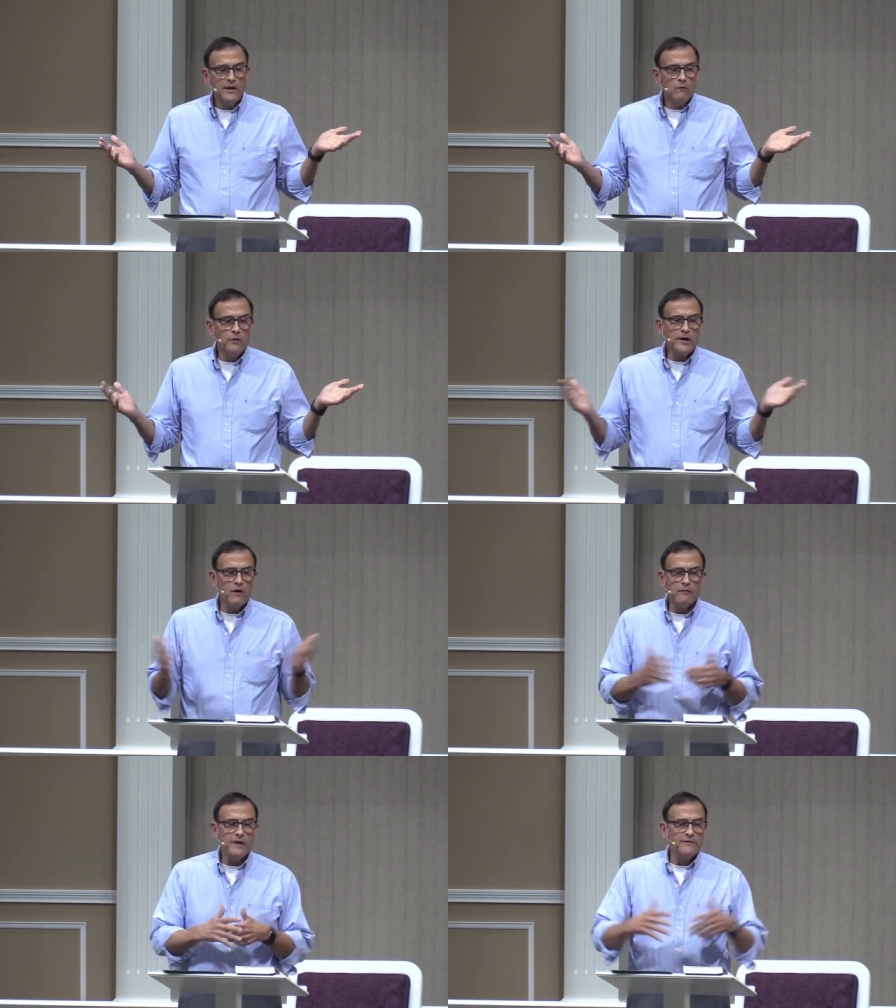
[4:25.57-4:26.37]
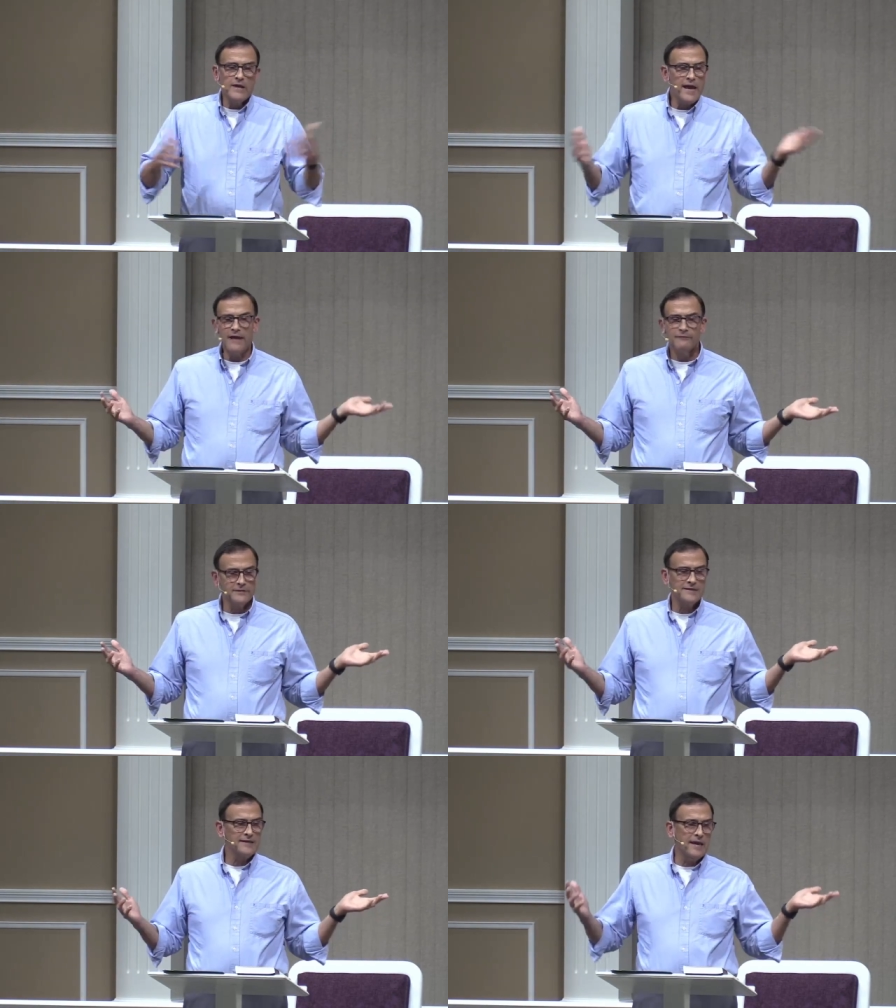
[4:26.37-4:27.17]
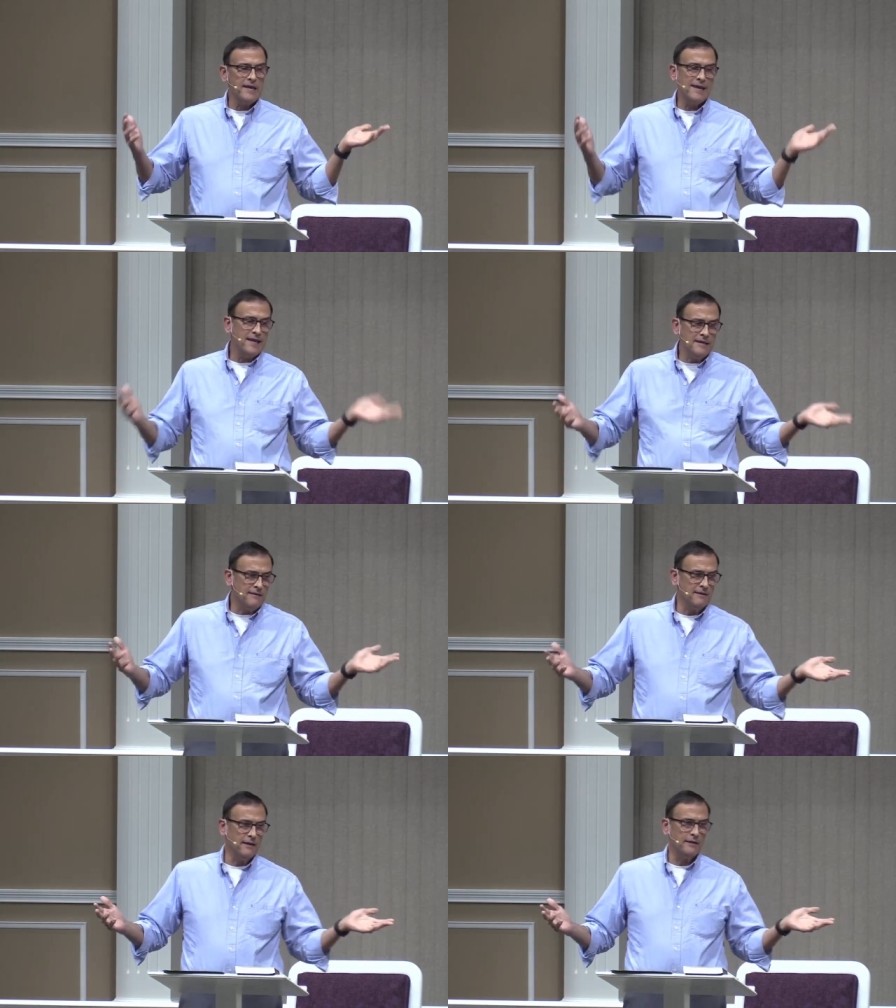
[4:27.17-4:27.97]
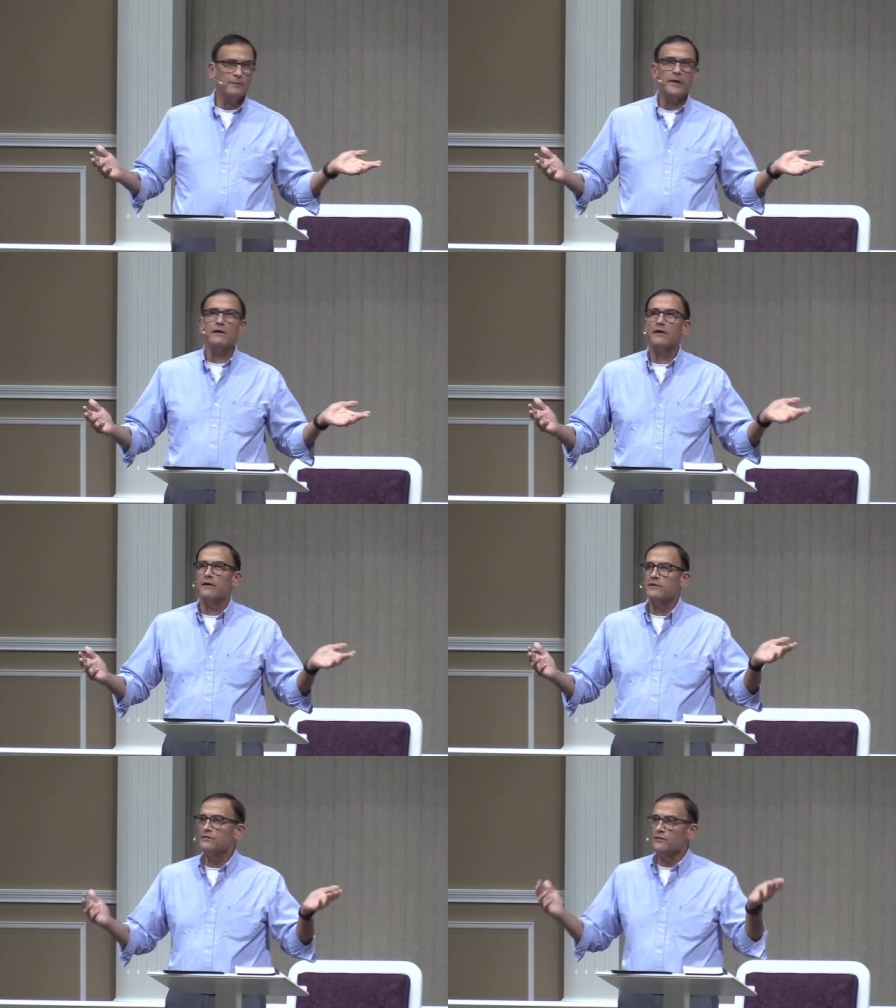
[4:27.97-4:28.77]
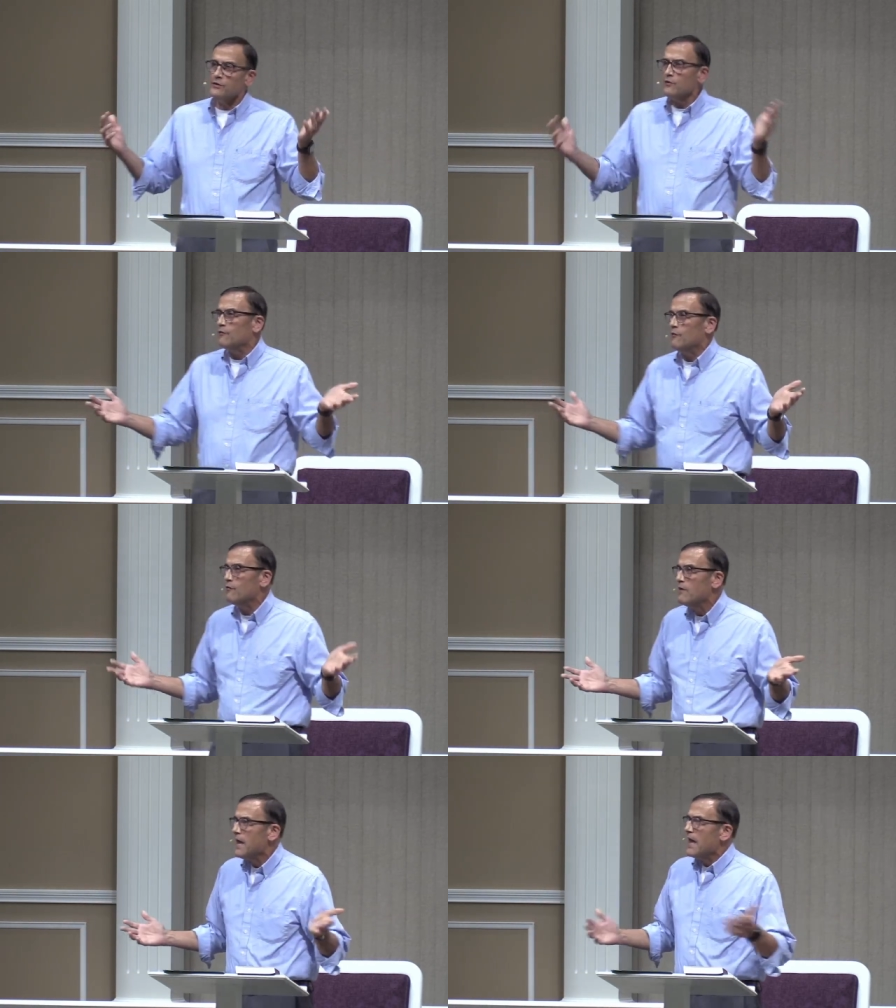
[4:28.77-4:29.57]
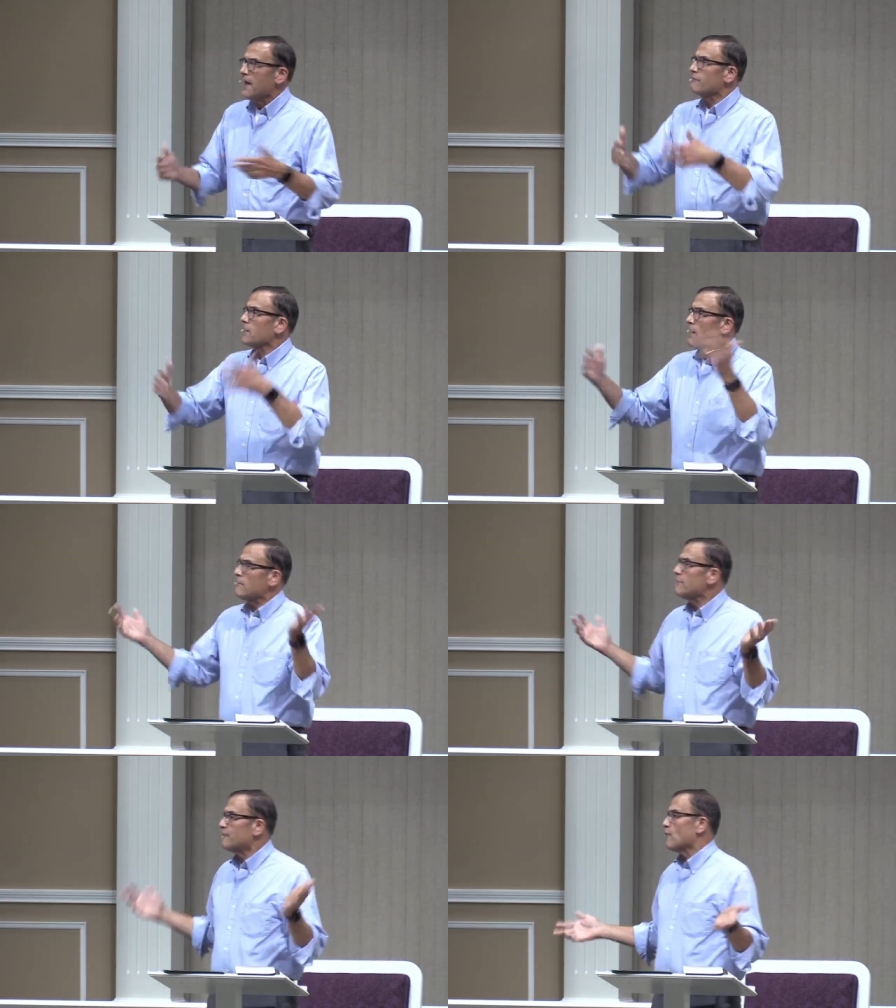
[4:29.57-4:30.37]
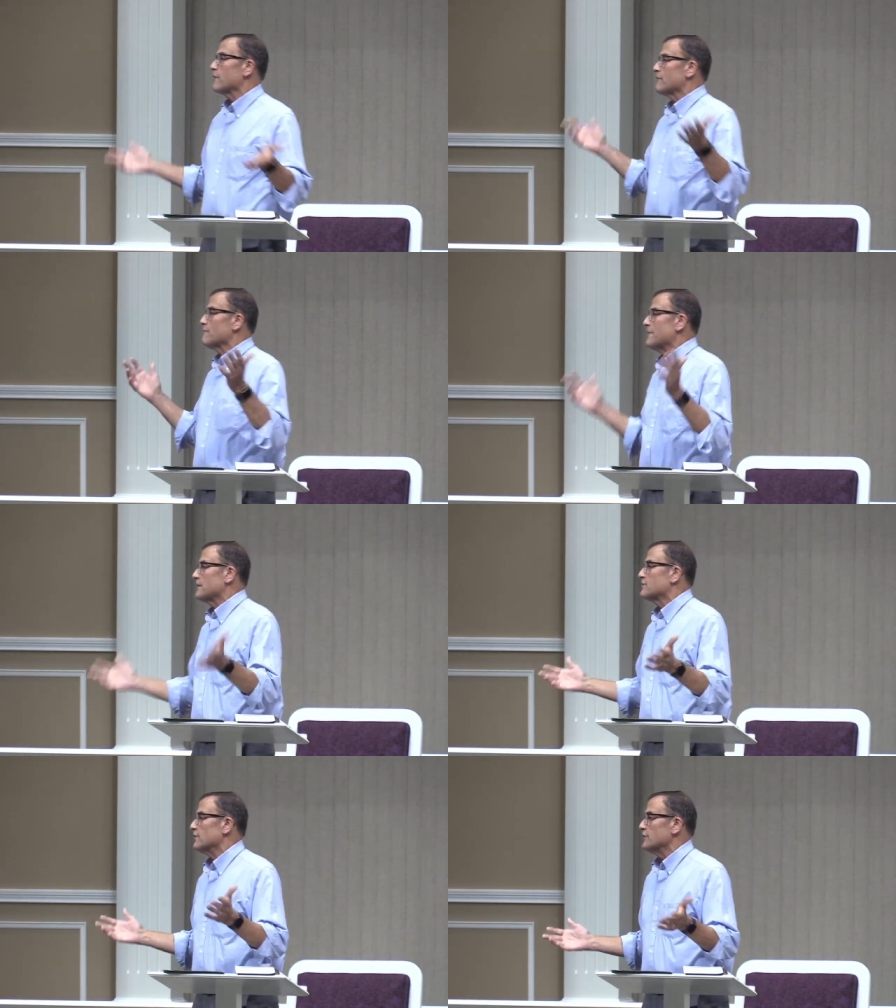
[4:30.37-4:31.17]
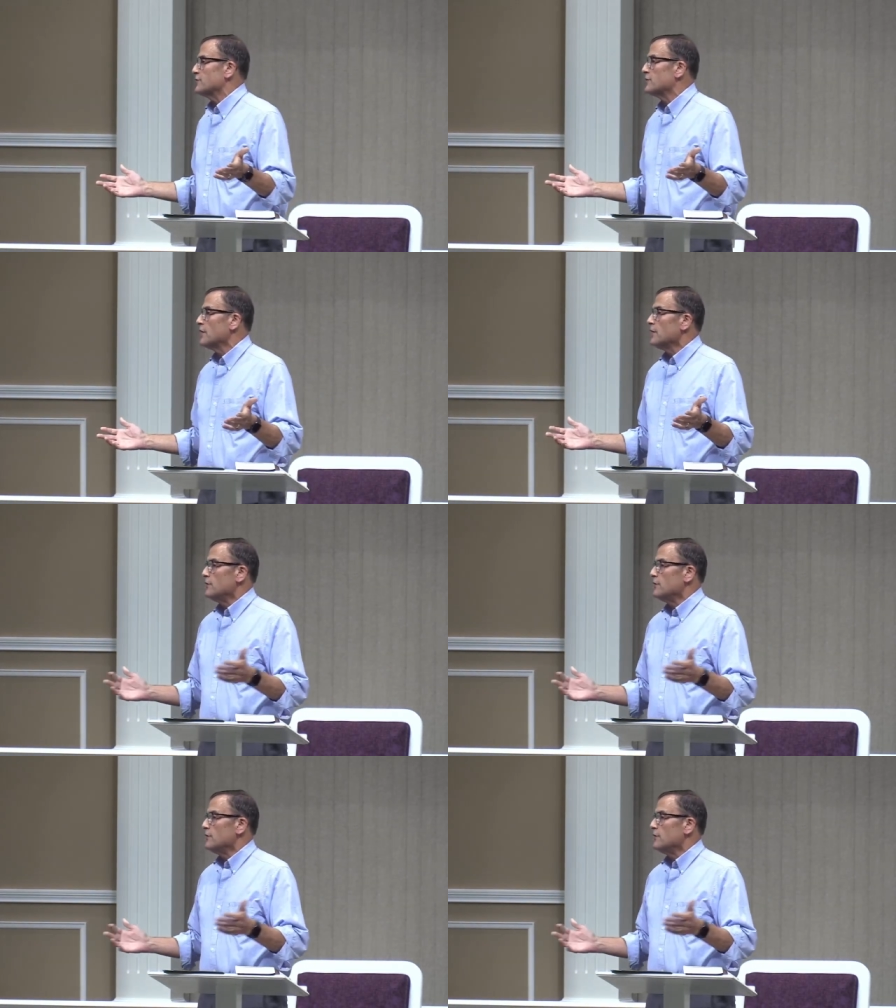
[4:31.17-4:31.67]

we don't even have to say anything because you have carried forth the message.